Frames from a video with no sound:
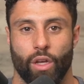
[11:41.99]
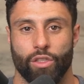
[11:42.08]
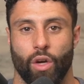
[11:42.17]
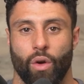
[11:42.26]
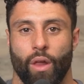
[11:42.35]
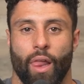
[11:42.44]

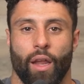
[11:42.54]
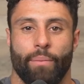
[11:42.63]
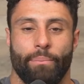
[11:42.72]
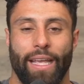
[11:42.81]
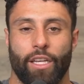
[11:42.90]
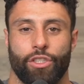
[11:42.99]
So
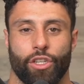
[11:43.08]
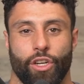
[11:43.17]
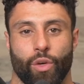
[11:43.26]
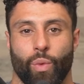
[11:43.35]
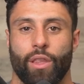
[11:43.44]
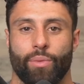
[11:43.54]
making sure you're
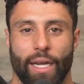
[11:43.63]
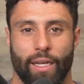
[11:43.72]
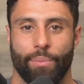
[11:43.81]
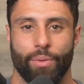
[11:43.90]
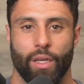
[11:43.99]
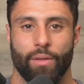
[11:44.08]
with the right
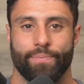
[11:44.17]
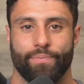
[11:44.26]
company,